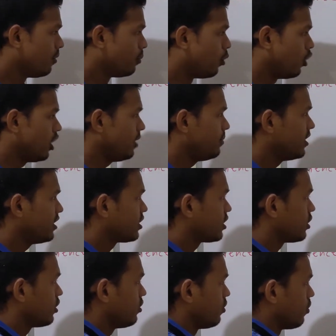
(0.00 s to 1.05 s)
Poly
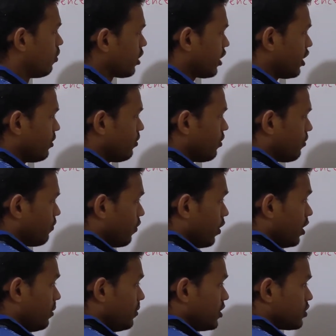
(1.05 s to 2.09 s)
means, already you know,
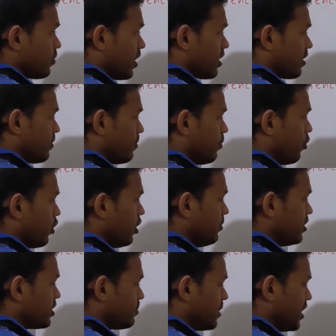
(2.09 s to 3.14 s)
poly means what? Poly
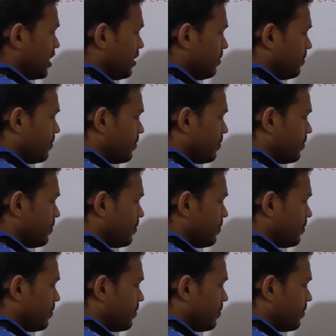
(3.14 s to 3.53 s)
means many.